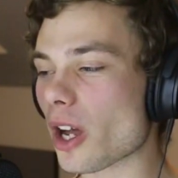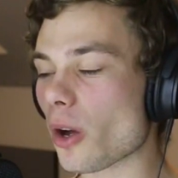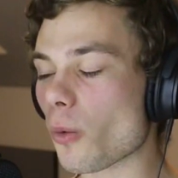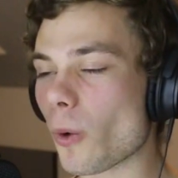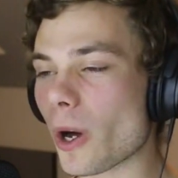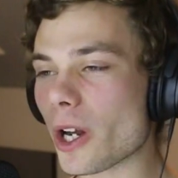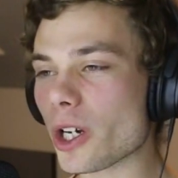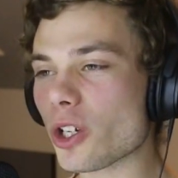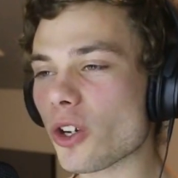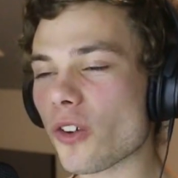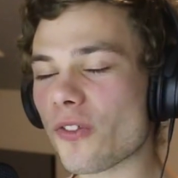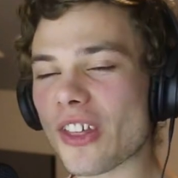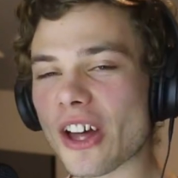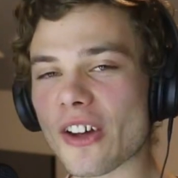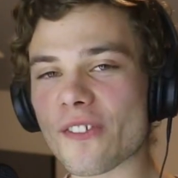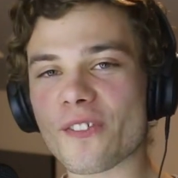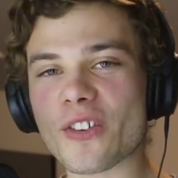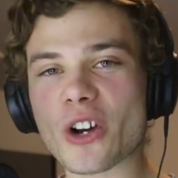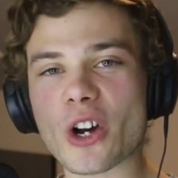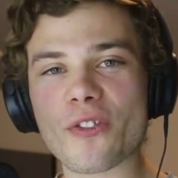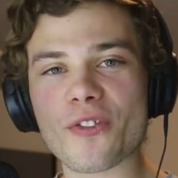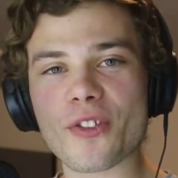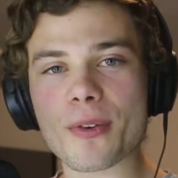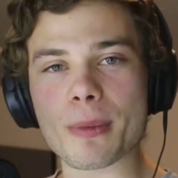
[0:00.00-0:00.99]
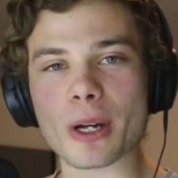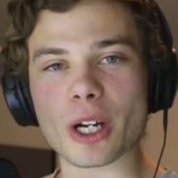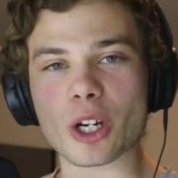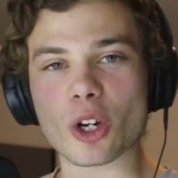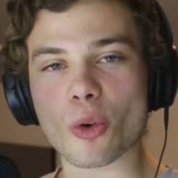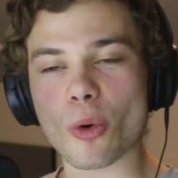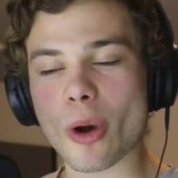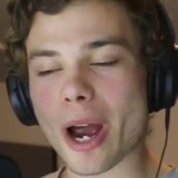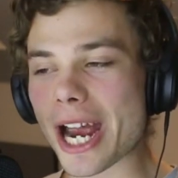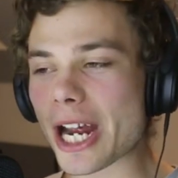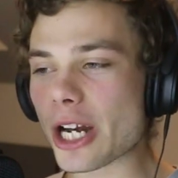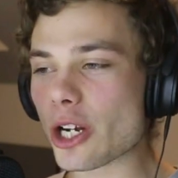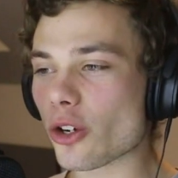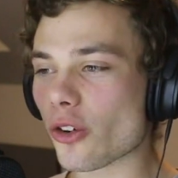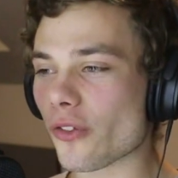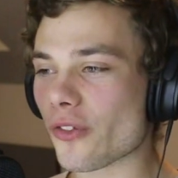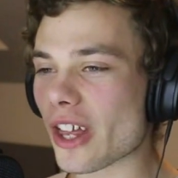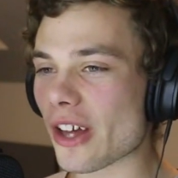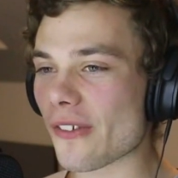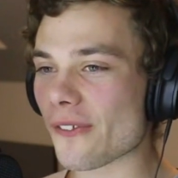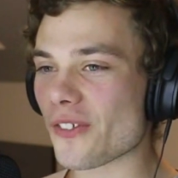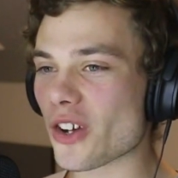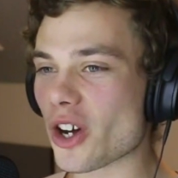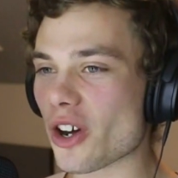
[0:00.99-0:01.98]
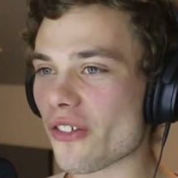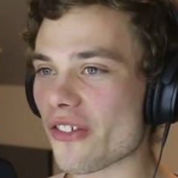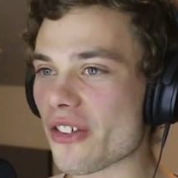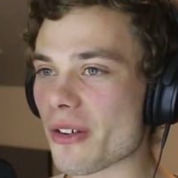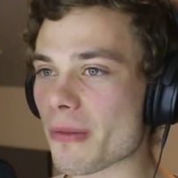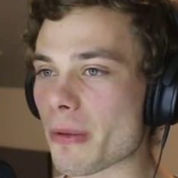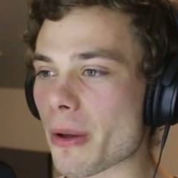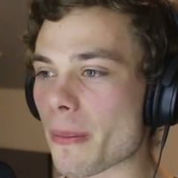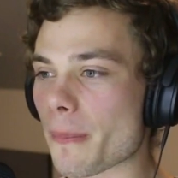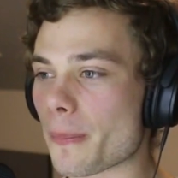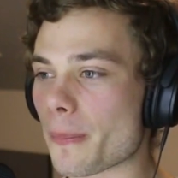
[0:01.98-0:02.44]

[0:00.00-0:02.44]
I wonder if that fell from a crane or if that fell from a